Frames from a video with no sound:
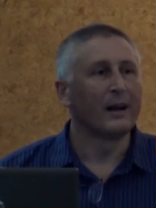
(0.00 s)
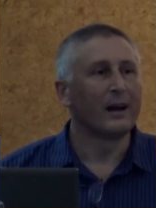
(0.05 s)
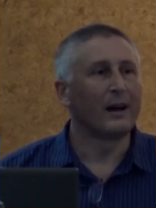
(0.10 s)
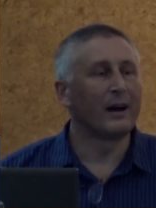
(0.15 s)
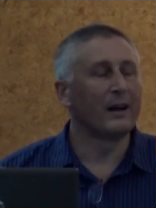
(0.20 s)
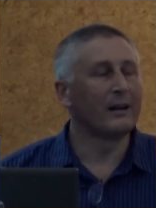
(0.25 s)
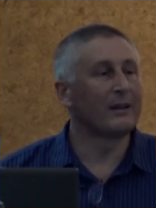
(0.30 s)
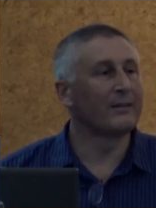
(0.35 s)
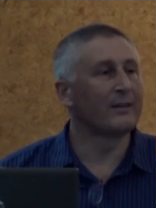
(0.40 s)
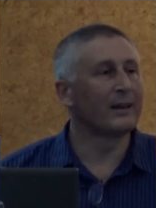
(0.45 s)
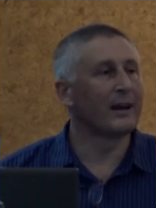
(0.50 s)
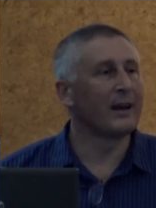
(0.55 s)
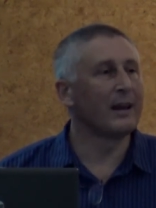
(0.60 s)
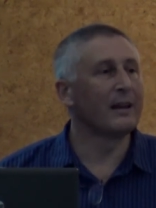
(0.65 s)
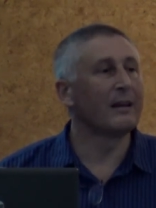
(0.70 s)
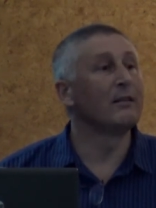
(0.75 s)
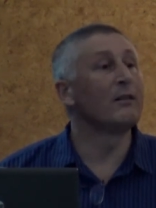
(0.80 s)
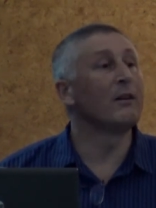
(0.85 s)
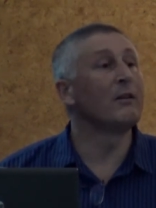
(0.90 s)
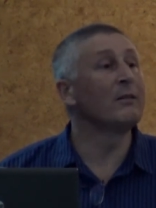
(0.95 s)
I'd
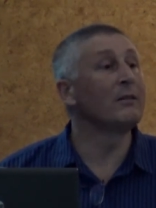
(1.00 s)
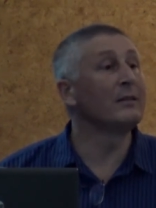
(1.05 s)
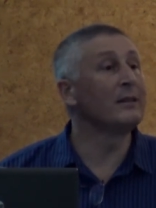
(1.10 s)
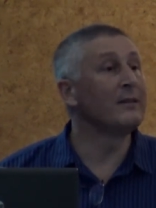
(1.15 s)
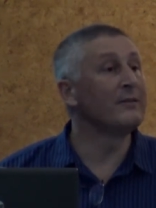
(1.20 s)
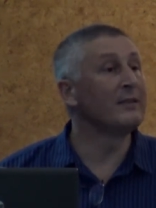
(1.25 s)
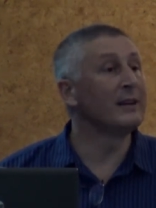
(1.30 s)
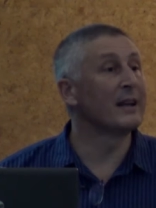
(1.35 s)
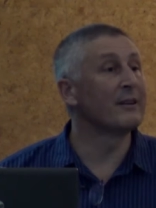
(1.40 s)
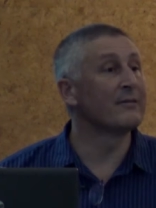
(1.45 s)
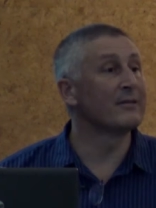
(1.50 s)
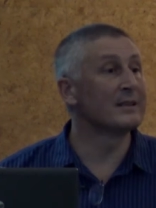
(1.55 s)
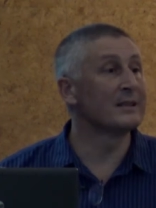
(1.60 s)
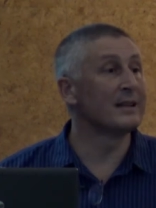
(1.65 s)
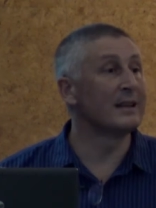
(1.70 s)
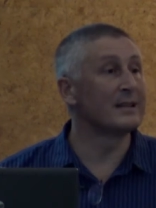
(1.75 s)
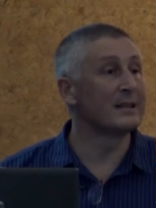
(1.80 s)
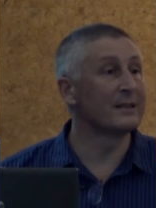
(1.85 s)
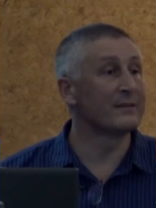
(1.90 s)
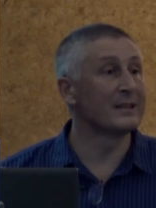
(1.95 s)
say, long lived under a
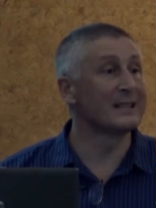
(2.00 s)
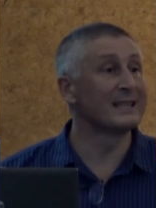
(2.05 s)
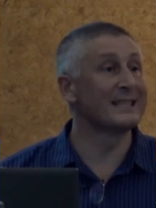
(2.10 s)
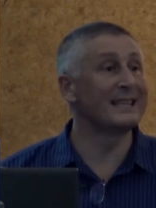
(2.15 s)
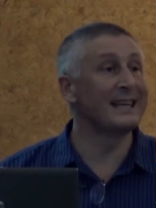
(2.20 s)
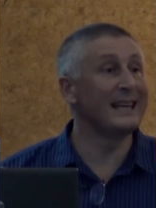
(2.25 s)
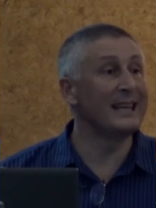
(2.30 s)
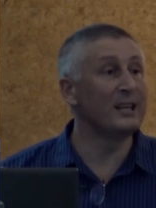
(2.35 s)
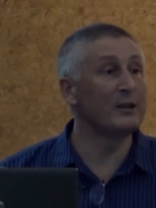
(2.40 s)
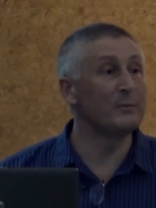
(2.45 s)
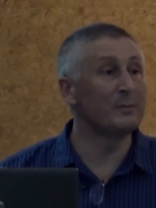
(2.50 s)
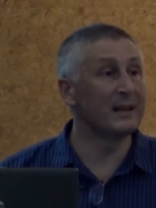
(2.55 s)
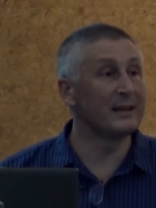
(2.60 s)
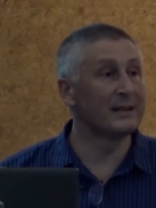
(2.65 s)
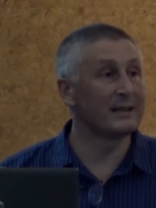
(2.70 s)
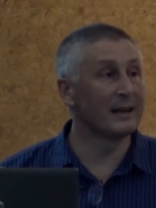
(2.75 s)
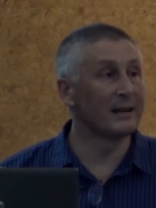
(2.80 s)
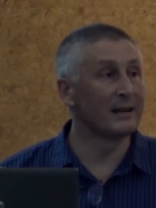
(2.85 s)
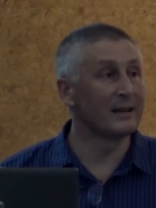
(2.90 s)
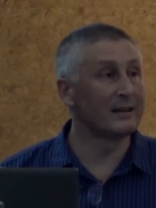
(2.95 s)
sense of a siege
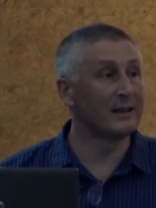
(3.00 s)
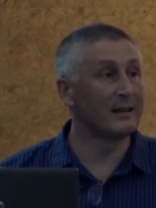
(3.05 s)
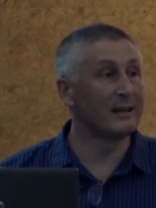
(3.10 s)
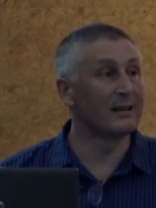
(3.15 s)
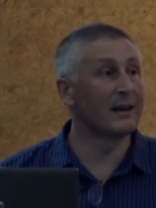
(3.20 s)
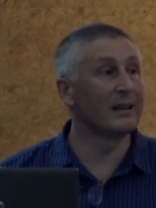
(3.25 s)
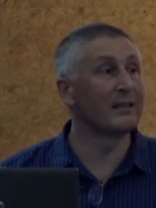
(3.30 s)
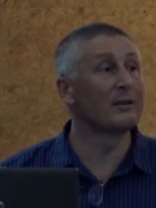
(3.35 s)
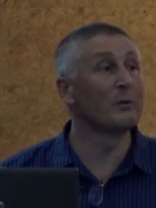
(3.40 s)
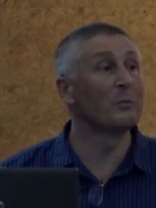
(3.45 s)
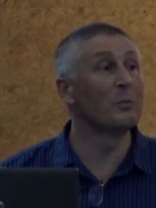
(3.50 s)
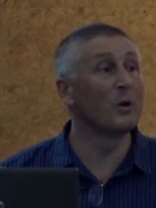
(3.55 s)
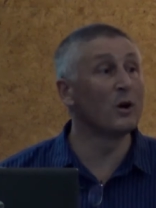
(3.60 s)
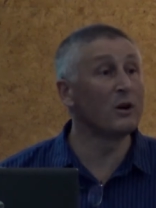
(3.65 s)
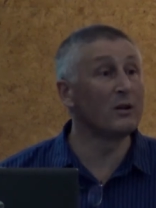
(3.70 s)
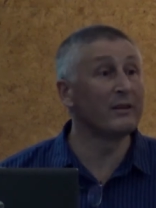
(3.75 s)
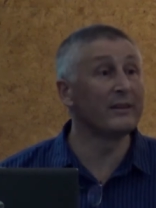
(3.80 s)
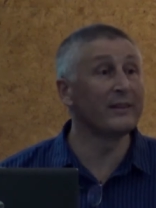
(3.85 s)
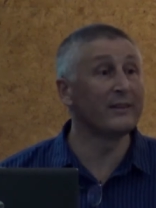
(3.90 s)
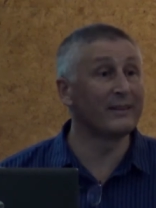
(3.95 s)
mentality that the
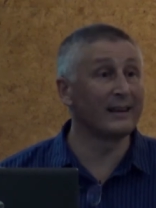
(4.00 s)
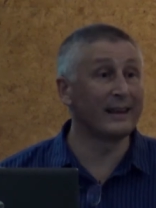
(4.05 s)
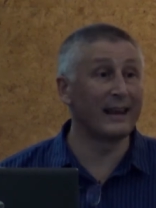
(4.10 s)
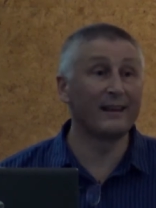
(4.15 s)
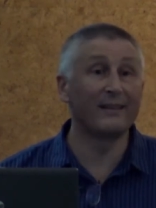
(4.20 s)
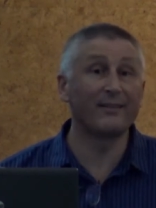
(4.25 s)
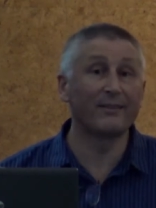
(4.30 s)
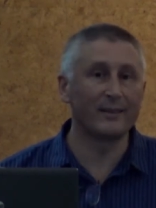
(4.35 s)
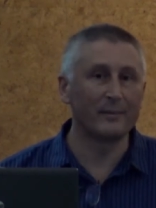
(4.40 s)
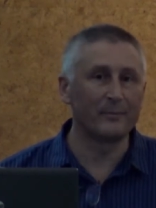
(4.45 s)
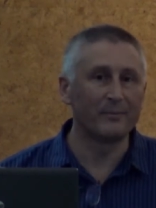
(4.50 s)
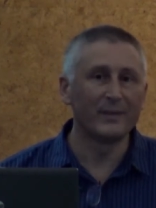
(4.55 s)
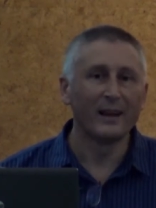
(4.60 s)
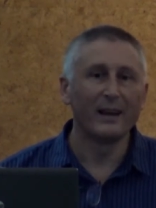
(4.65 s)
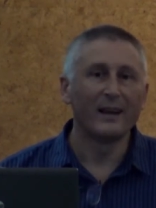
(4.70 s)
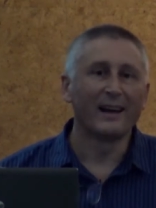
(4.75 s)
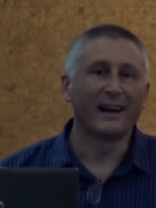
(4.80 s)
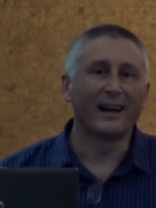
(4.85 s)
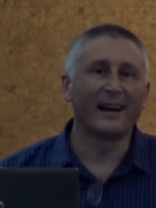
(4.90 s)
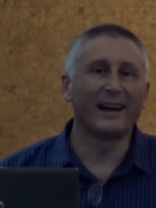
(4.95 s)
world is against them
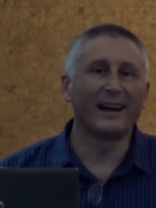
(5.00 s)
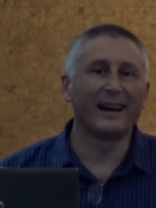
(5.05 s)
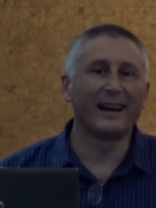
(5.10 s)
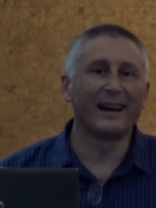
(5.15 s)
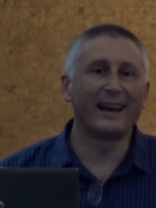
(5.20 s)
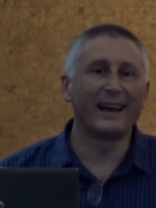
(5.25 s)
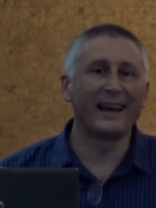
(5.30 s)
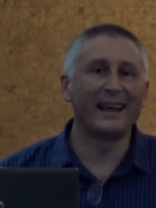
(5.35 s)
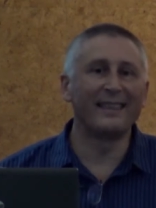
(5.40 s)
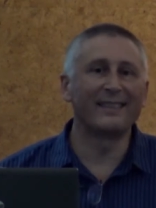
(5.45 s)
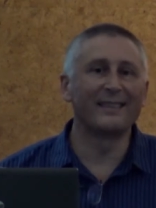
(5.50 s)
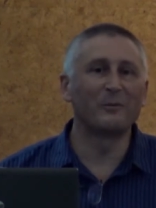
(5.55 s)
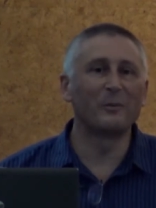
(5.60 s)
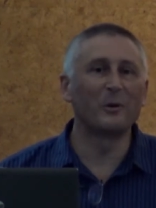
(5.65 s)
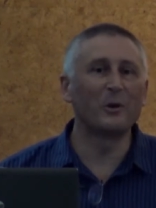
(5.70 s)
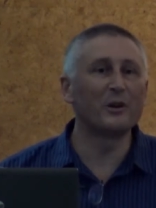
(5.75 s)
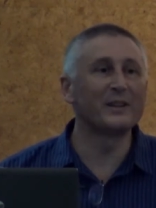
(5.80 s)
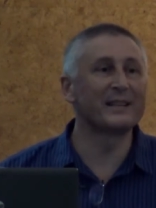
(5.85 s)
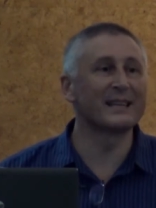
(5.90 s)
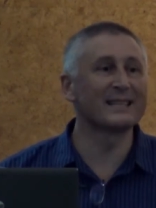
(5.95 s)
and the
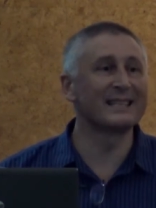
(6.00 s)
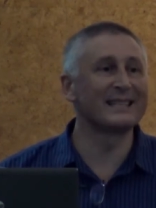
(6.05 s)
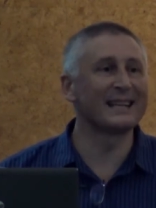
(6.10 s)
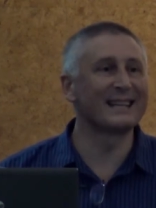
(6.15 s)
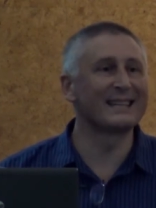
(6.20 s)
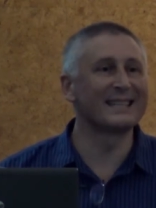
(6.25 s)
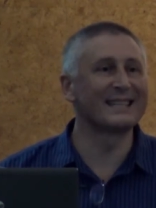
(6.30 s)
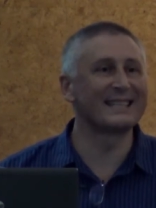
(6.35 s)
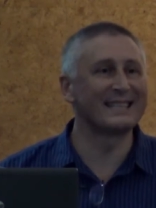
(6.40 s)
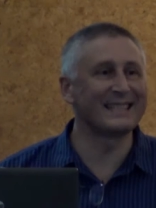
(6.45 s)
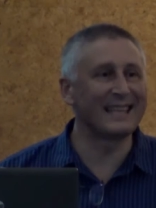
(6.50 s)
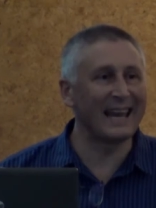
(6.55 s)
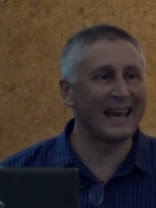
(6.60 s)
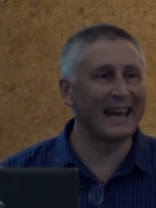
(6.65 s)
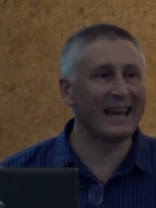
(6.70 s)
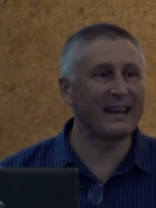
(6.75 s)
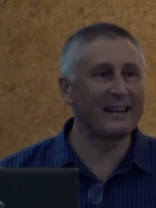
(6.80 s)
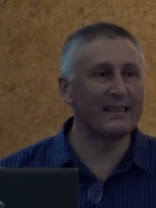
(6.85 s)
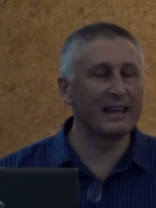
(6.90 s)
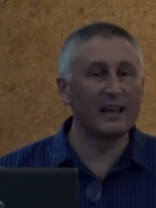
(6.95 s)
world doesn't
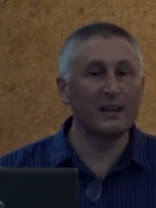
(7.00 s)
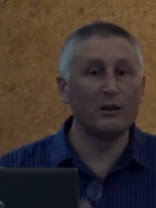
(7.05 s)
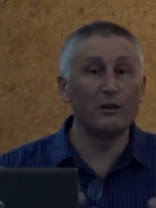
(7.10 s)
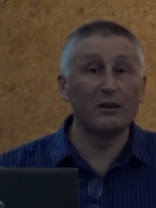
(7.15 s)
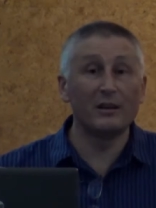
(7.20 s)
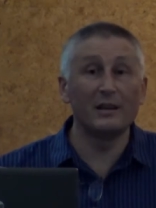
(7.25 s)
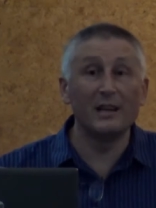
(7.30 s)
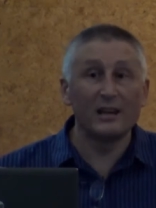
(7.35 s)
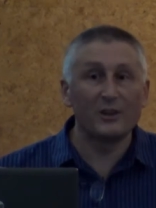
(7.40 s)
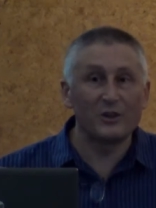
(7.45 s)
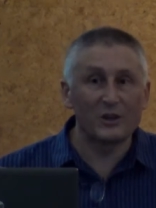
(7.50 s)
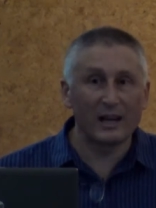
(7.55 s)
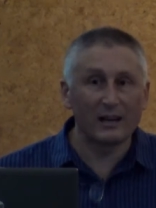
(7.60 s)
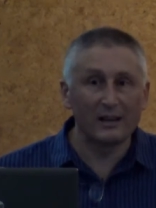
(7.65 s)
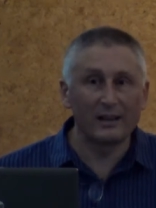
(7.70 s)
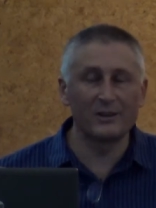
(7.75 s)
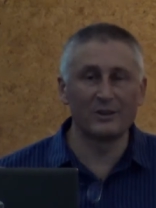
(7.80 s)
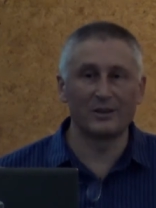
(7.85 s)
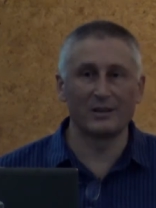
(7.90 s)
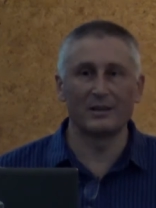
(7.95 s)
understand their unique
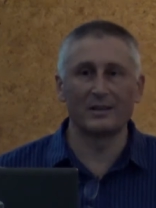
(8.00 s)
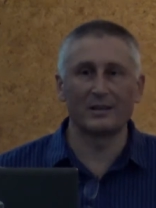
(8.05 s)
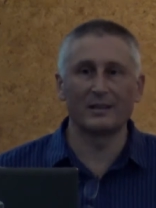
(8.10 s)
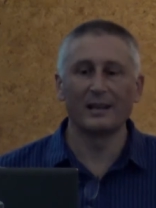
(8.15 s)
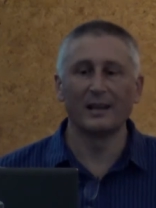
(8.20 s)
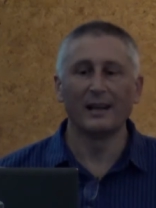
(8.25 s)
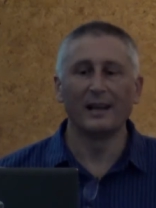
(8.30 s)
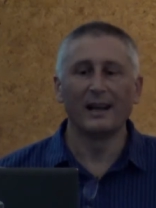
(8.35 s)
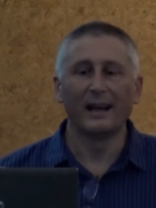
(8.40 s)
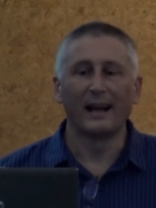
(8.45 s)
challenges.